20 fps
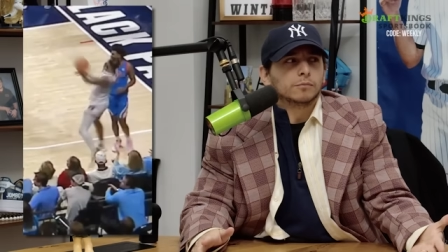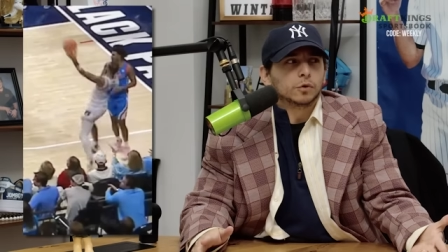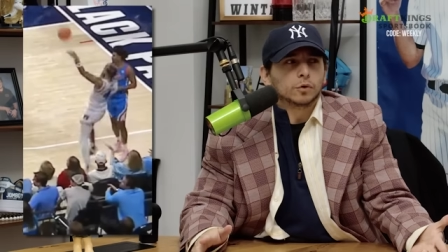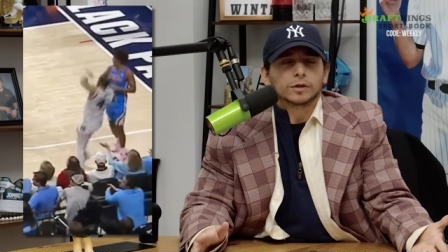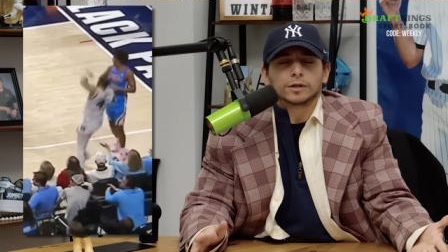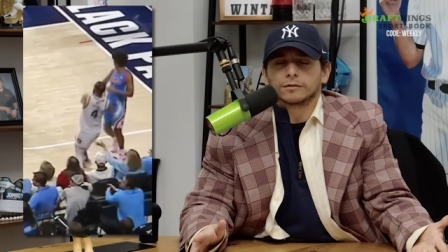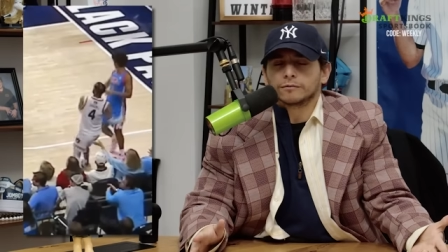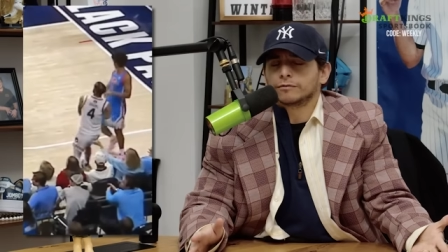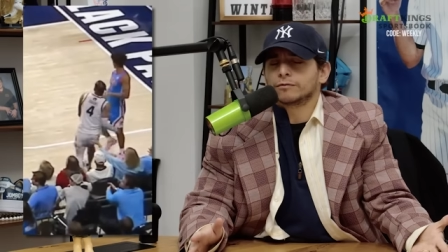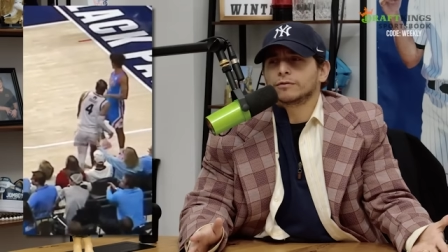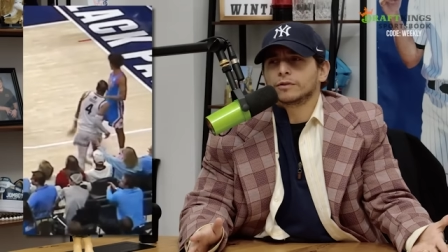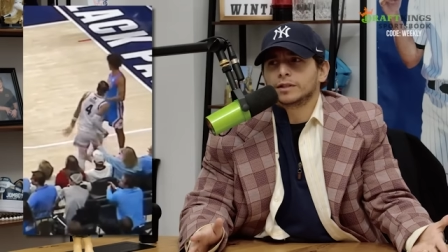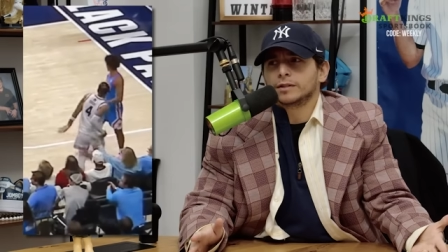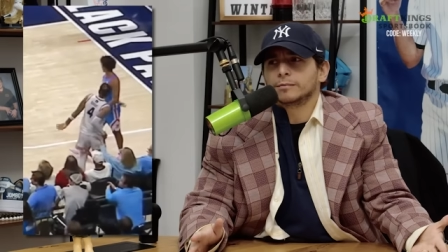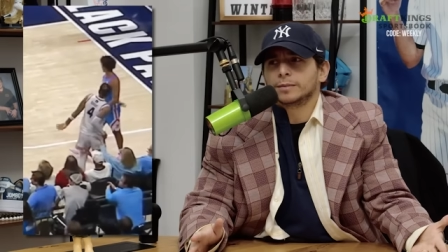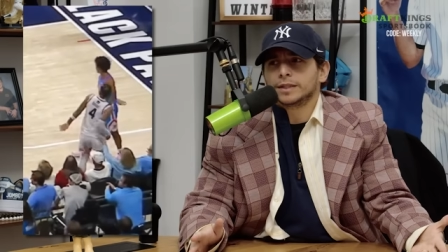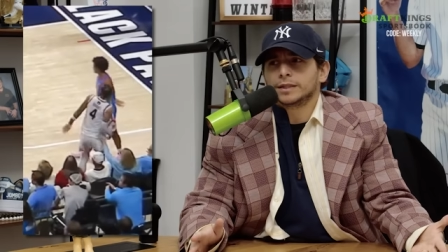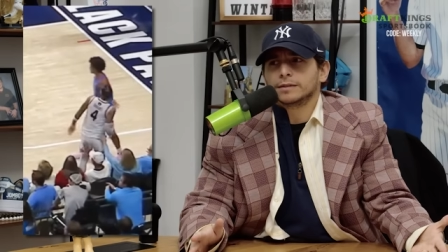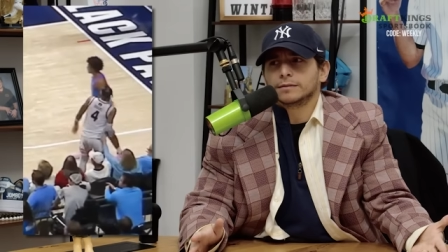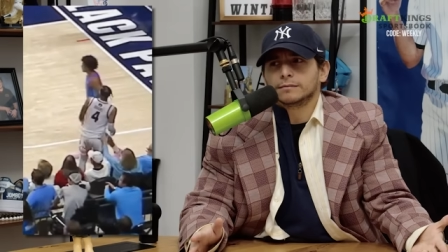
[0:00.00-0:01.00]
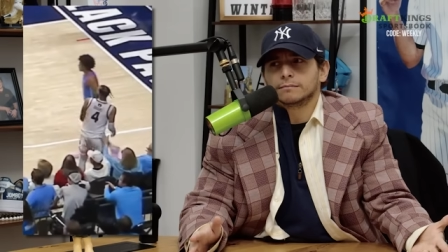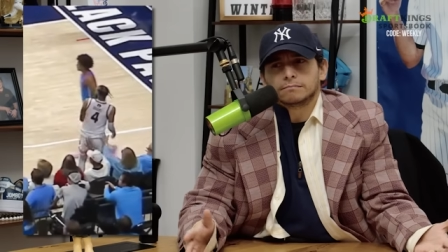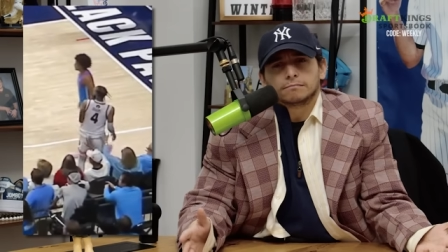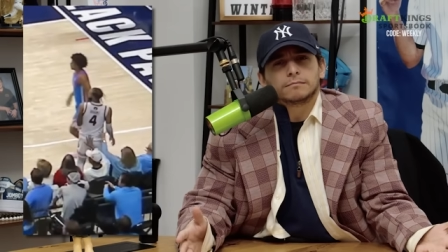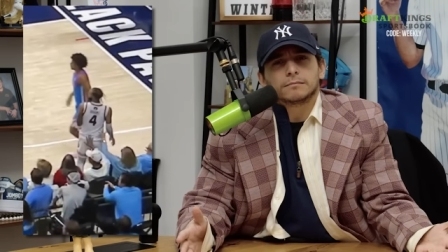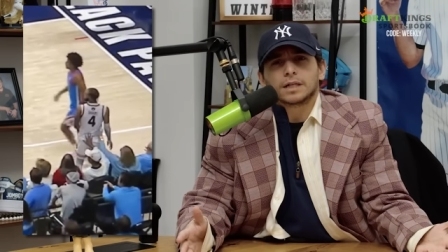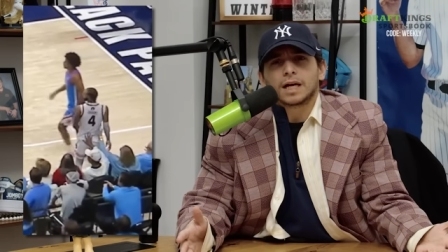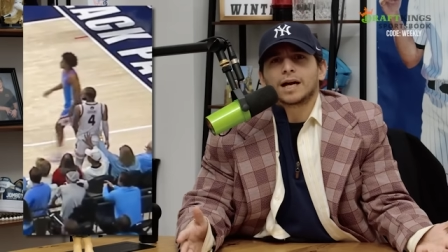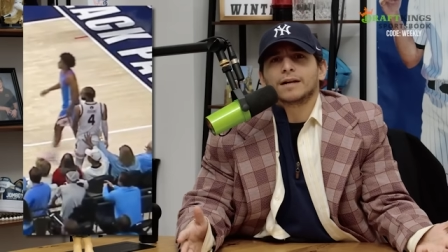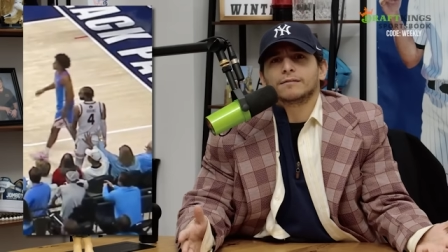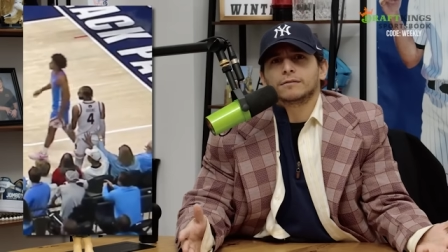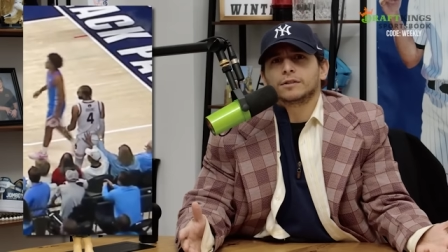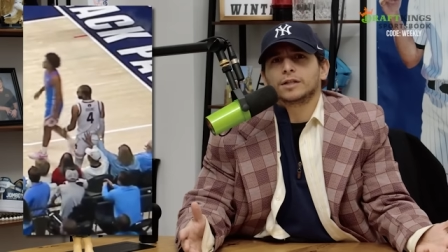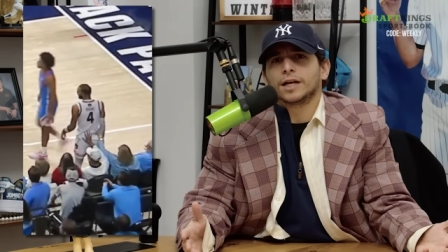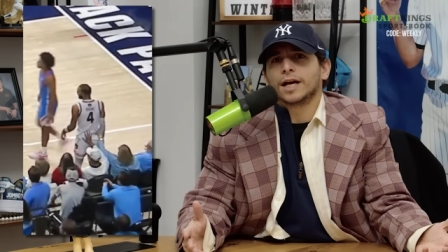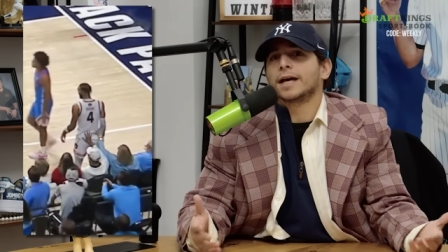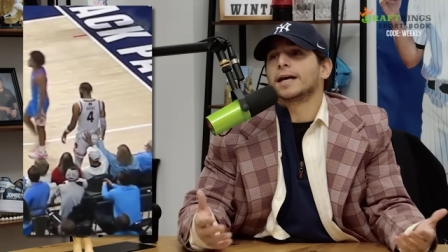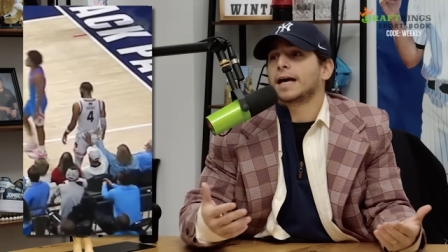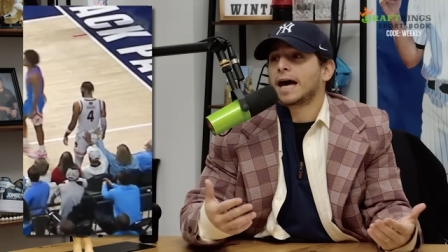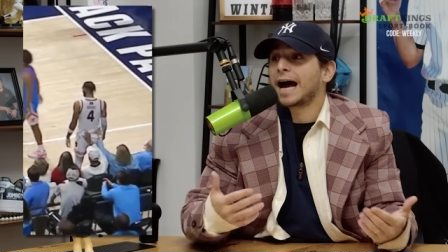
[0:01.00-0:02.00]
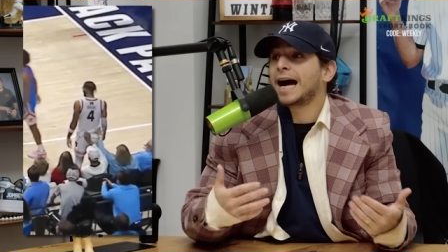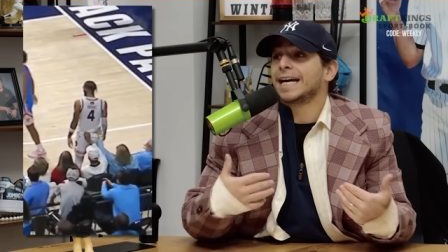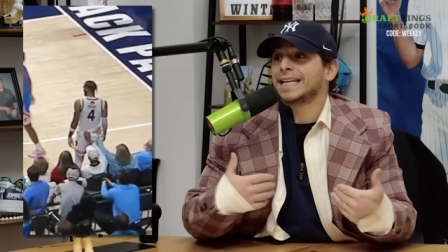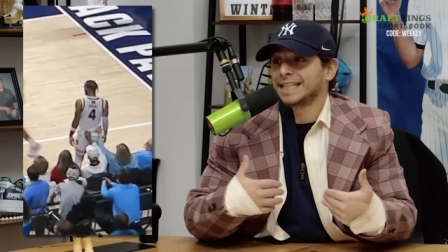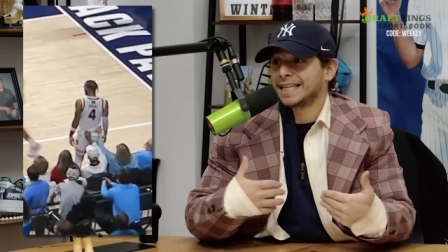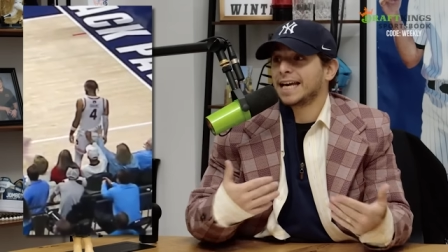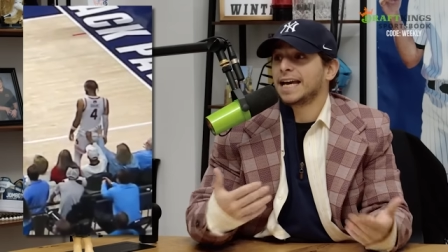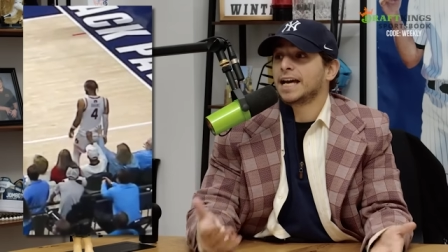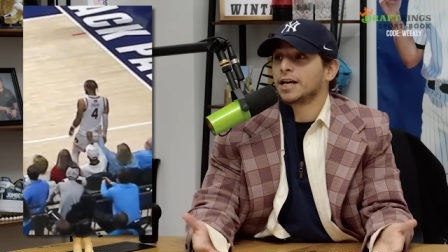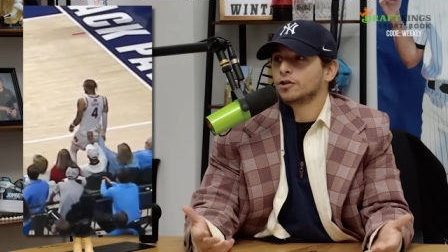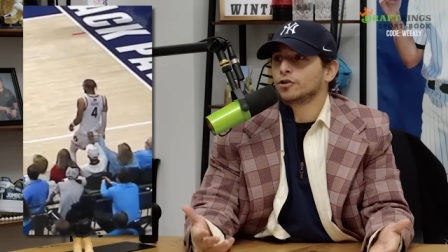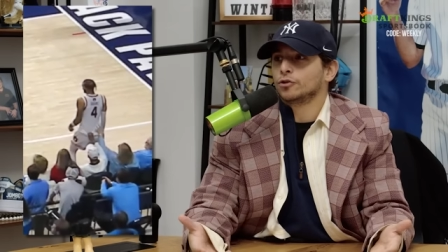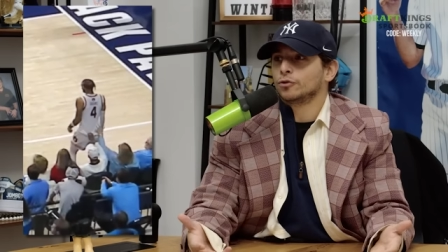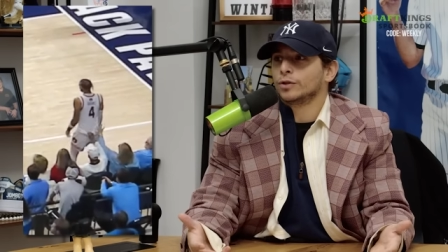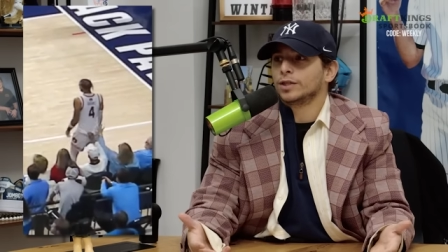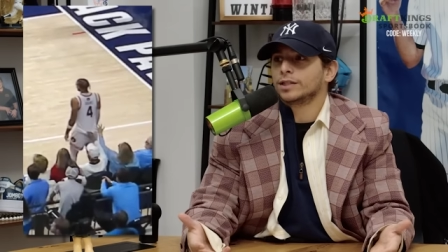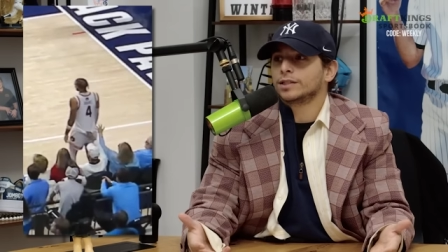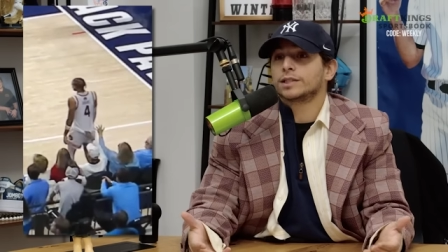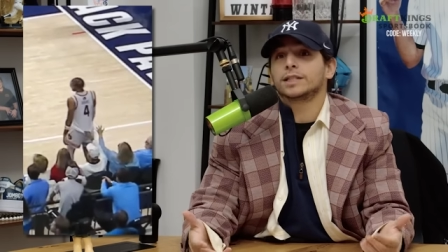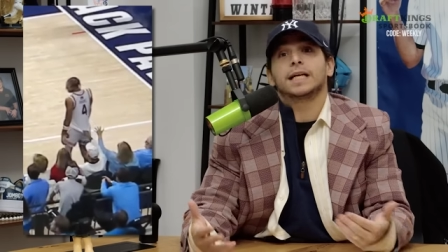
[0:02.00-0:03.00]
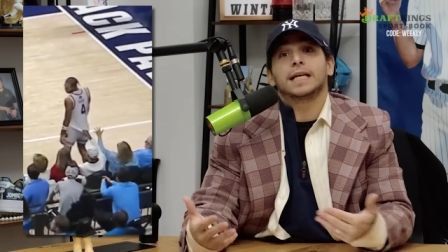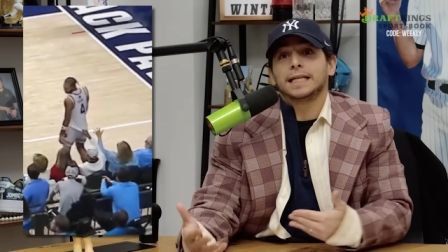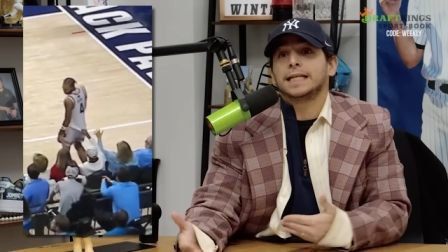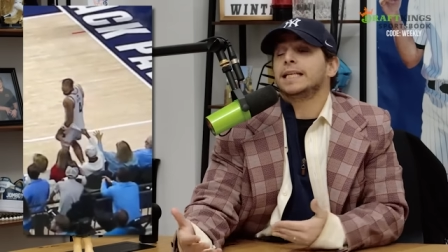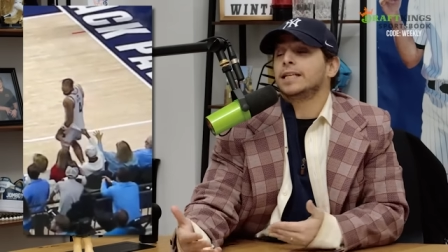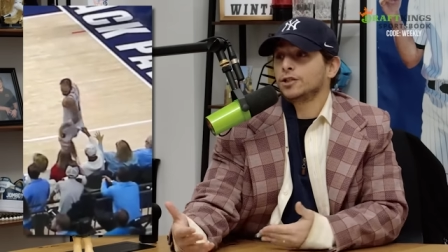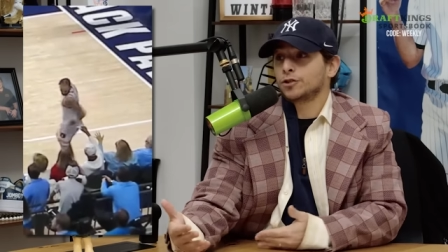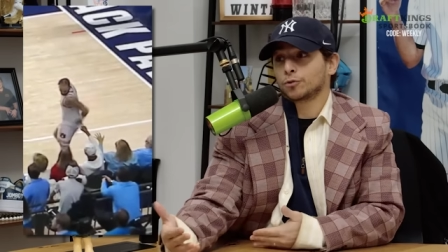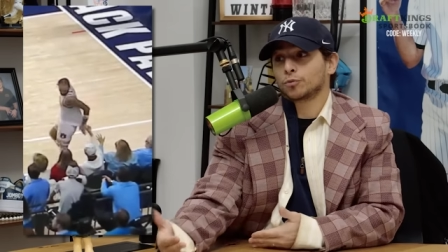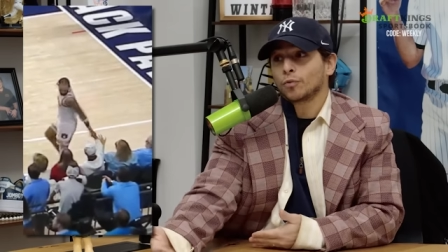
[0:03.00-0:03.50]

Morgan Freeman. I can do this, and he's